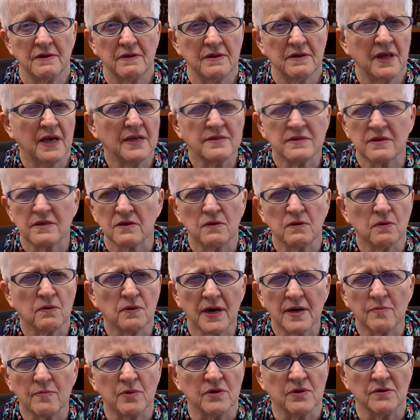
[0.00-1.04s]
That's
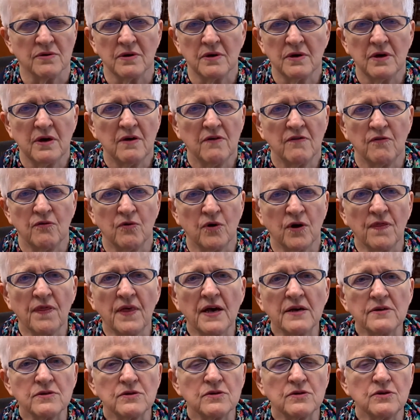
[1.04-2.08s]
incredible.
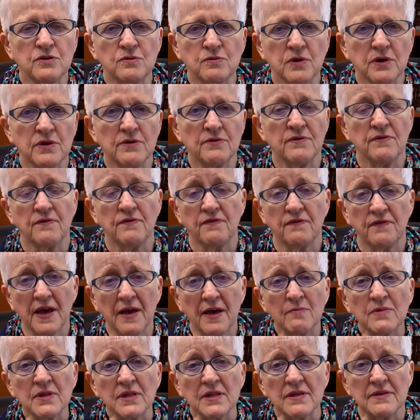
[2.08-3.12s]
4,200
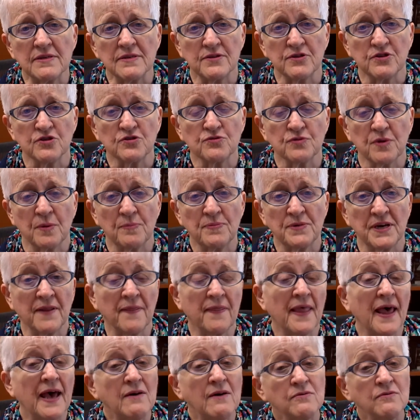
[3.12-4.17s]
families disrupted, and
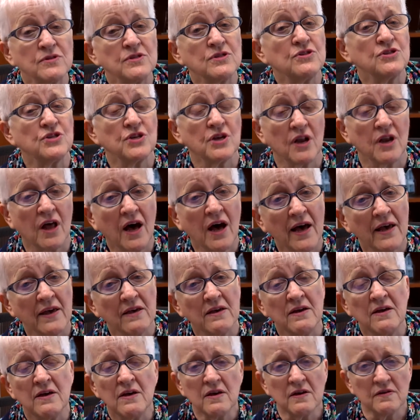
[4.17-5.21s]
that was in July
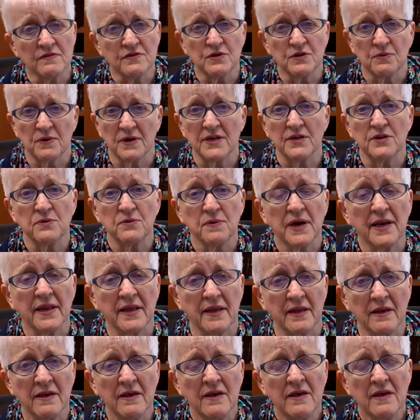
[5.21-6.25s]
of
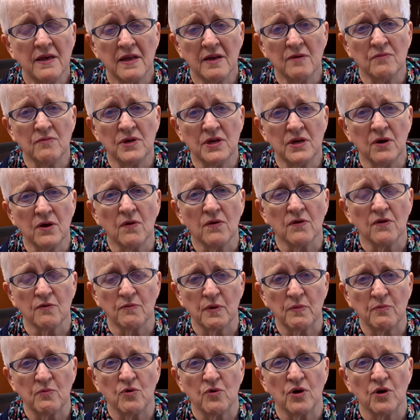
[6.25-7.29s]
2020. And we know there have
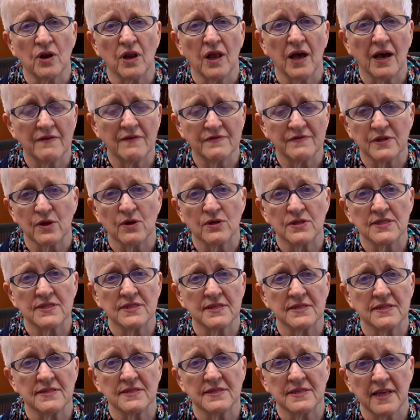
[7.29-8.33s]
been more lives lost
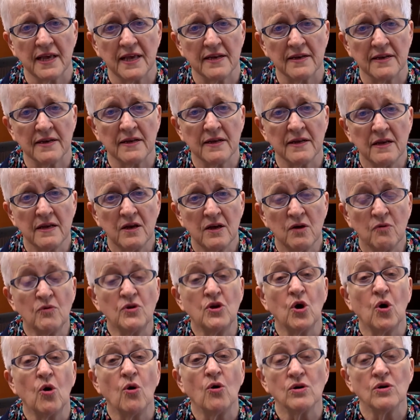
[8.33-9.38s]
since then.
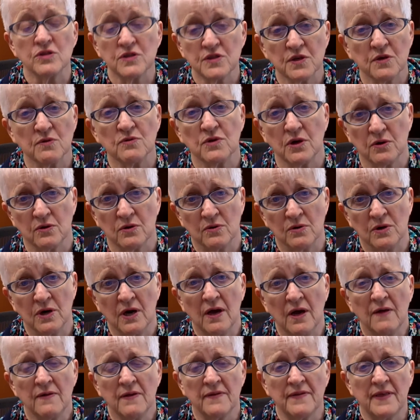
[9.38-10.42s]
We also know
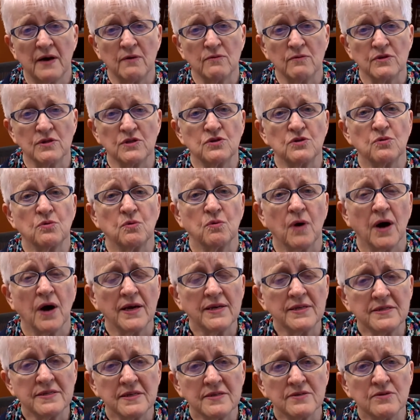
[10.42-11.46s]
that that was
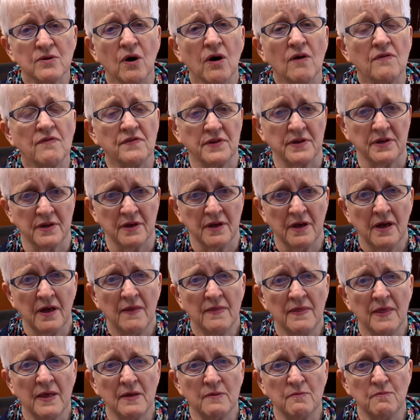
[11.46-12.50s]
twice as often
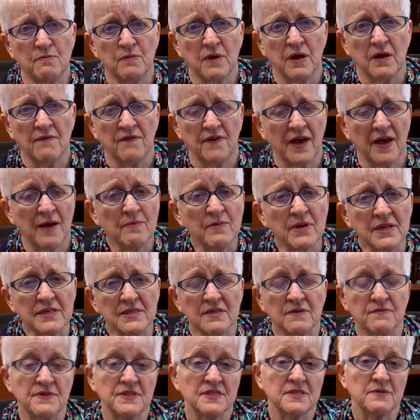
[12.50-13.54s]
that families
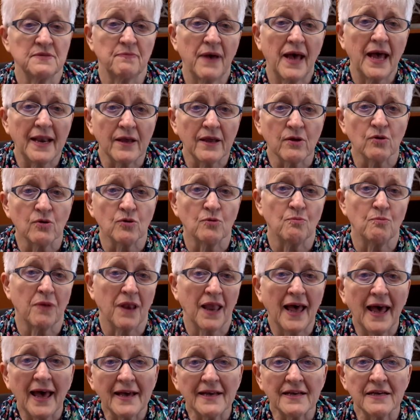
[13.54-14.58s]
of Hispanic or
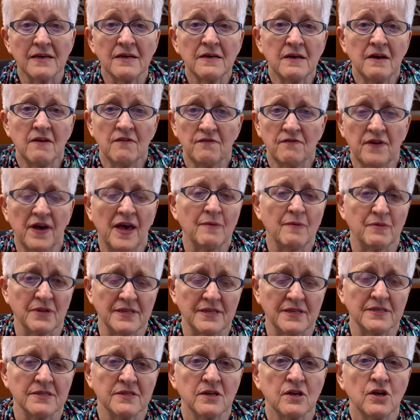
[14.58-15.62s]
Black
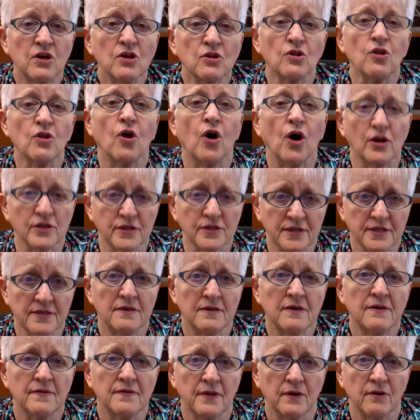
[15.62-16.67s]
families lost
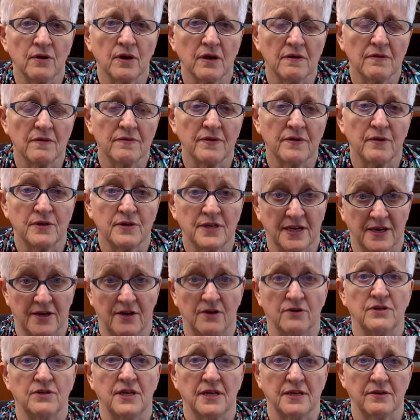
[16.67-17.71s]
their
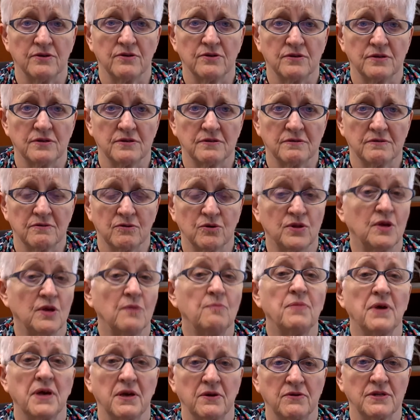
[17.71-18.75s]
caretakers or their
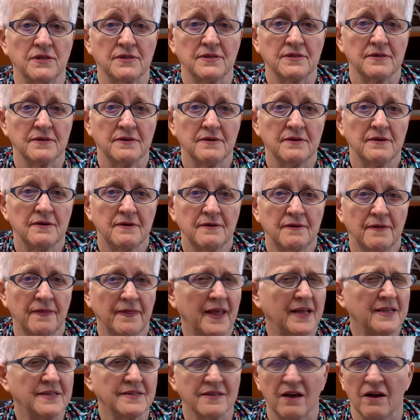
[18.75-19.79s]
parents.
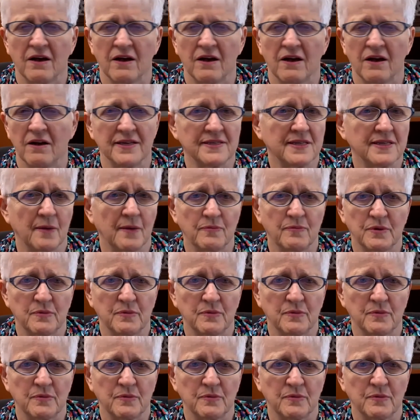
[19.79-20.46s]
That's unacceptable.